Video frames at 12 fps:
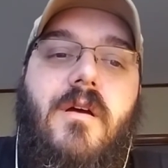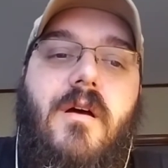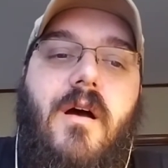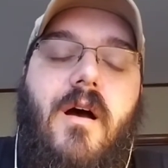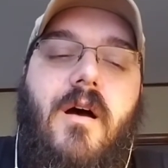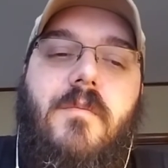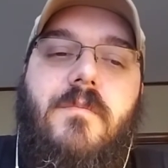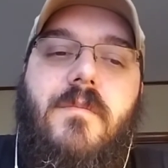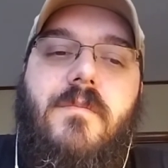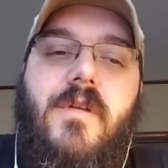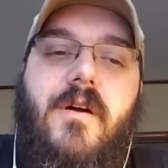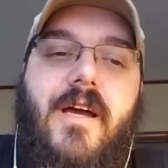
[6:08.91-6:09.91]
I
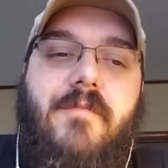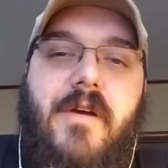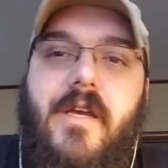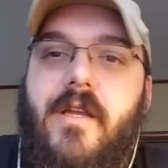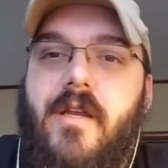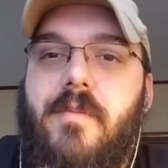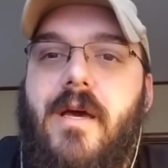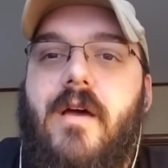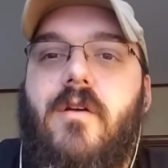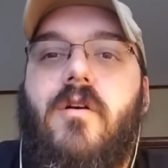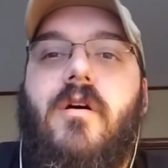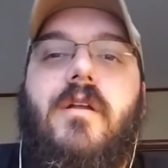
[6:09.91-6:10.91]
have my heating
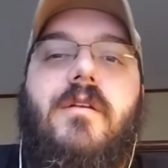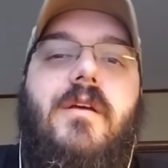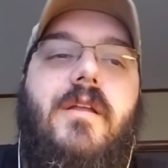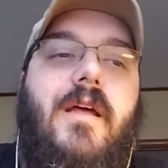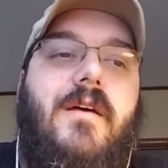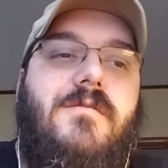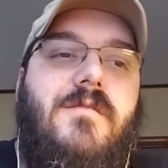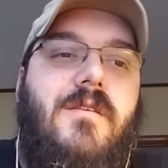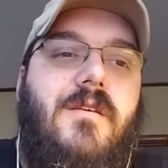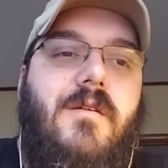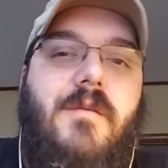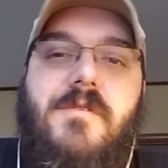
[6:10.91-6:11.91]
pad on, and it has
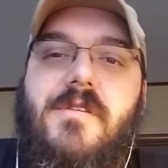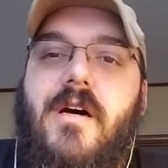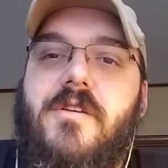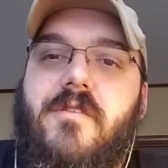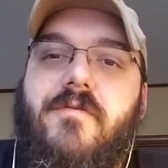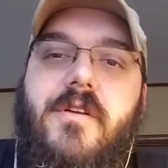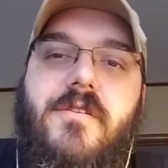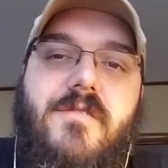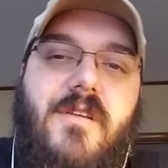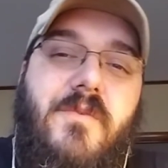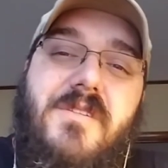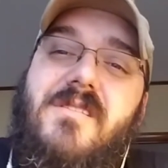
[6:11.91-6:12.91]
the massaging features
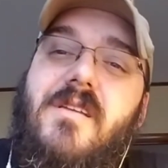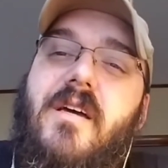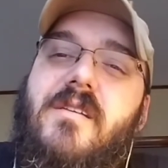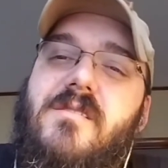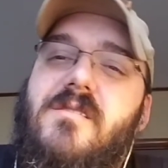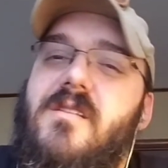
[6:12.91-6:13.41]
in it, which is nice.